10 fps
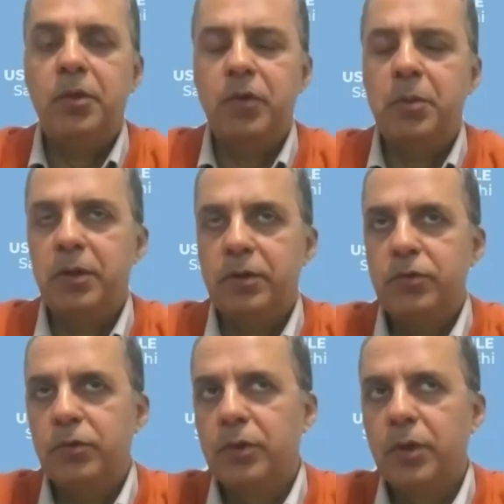webinars.
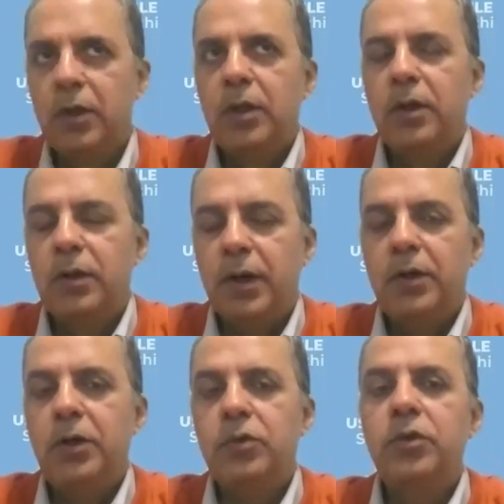So right
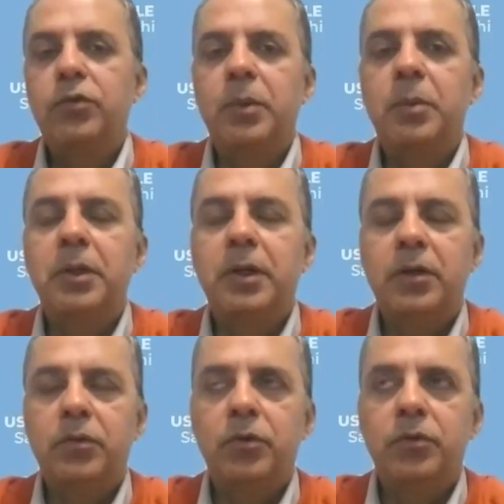now, this
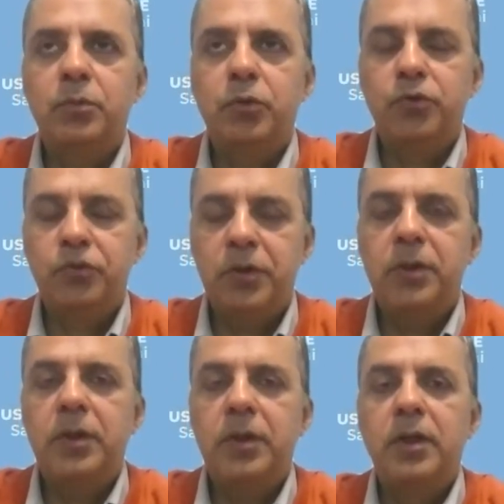webinar was
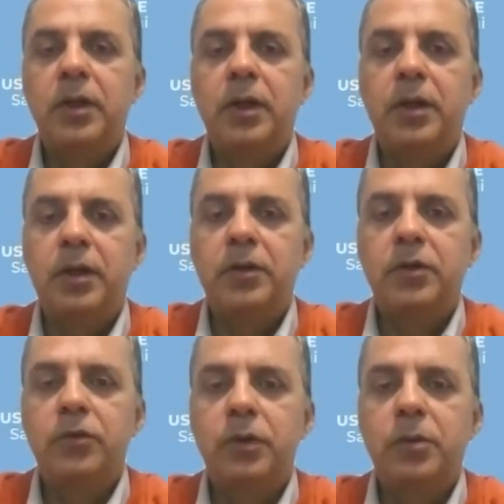posted and
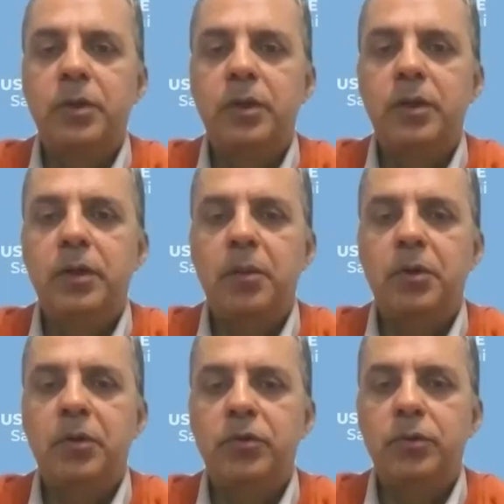others will be
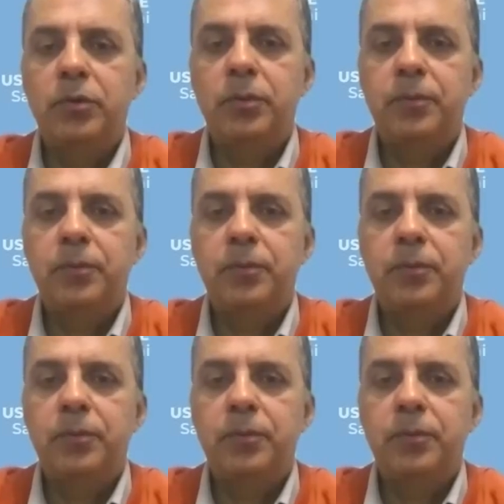coming soon.